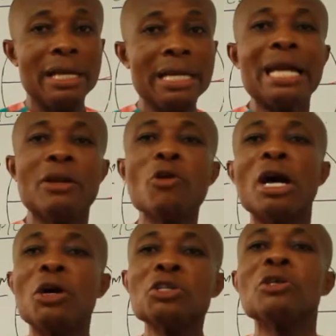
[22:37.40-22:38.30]
Then you
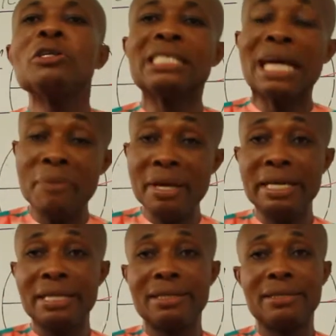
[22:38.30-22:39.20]
can also
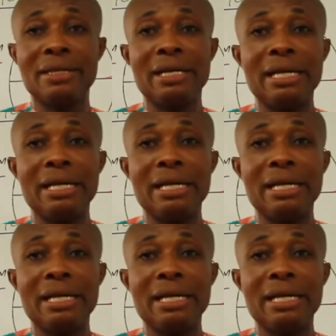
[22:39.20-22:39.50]
determine